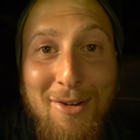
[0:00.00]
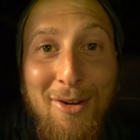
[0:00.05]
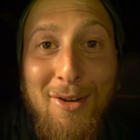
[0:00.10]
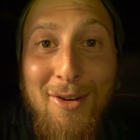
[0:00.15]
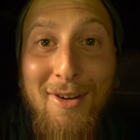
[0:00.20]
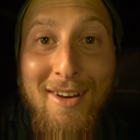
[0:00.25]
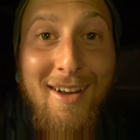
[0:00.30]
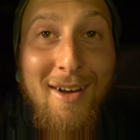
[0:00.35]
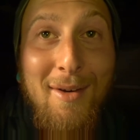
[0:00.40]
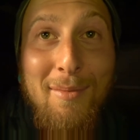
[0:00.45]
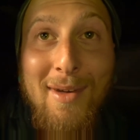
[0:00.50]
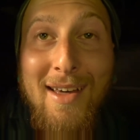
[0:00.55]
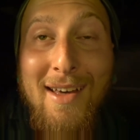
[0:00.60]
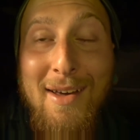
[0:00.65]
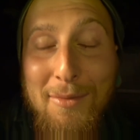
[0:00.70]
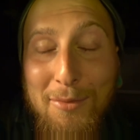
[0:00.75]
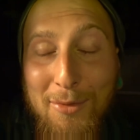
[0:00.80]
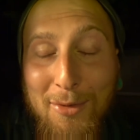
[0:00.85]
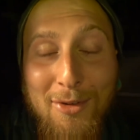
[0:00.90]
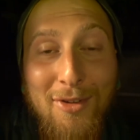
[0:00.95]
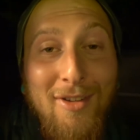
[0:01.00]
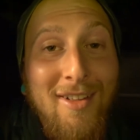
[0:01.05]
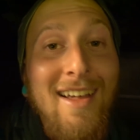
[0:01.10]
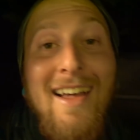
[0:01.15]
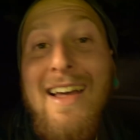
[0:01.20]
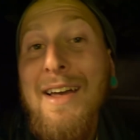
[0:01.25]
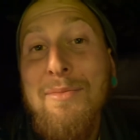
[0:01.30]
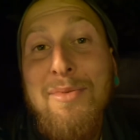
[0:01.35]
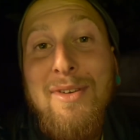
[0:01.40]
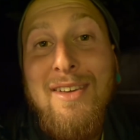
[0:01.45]
growing up, and we'll
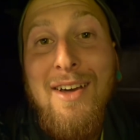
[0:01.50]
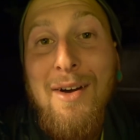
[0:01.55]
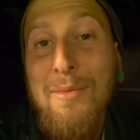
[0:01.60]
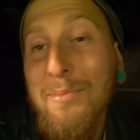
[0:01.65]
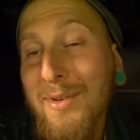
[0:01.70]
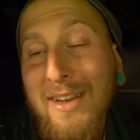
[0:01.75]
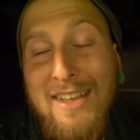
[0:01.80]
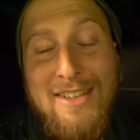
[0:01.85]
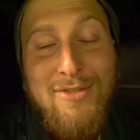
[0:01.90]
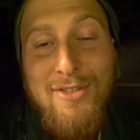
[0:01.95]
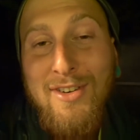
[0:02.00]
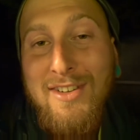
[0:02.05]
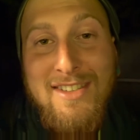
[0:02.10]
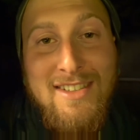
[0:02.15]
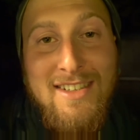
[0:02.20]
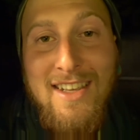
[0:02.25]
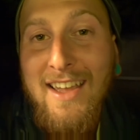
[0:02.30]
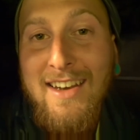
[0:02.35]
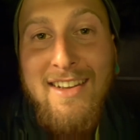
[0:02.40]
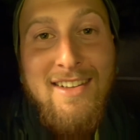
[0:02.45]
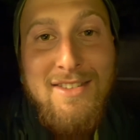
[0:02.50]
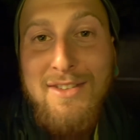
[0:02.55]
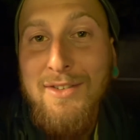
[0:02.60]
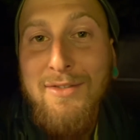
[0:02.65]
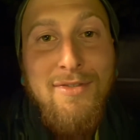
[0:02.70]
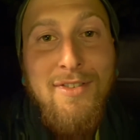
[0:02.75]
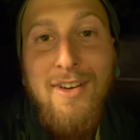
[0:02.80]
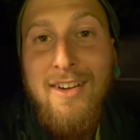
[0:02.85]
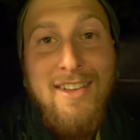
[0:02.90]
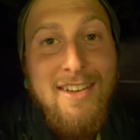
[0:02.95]
become best friends again. He's
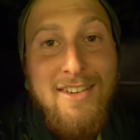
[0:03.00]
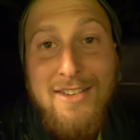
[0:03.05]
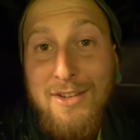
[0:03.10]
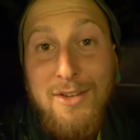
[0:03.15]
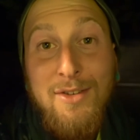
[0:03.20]
the fucking